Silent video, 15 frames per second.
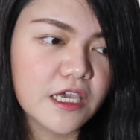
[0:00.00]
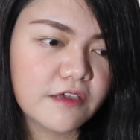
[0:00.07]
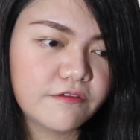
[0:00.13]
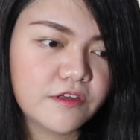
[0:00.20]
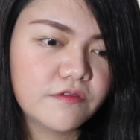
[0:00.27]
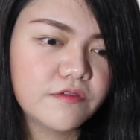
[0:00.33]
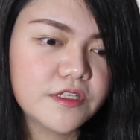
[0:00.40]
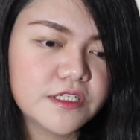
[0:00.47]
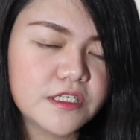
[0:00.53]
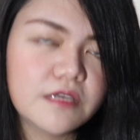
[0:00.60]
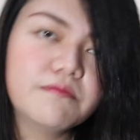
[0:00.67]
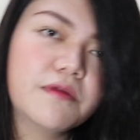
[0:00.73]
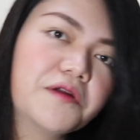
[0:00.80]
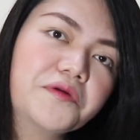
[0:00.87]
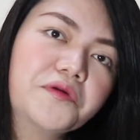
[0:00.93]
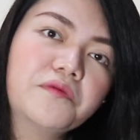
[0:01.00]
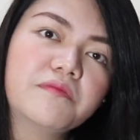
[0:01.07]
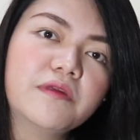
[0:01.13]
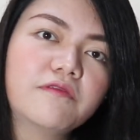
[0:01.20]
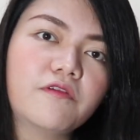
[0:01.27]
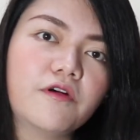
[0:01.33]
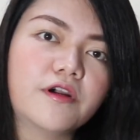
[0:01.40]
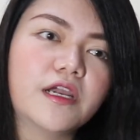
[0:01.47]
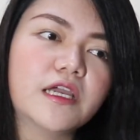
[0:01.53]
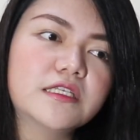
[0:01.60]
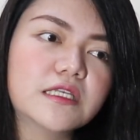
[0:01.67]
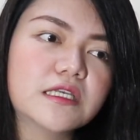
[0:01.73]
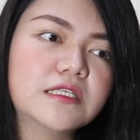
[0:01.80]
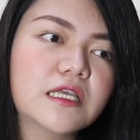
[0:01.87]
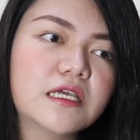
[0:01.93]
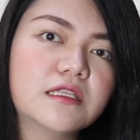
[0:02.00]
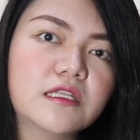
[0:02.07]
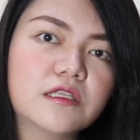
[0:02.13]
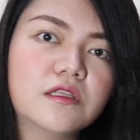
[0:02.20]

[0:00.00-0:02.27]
If you will see my room before, as I said,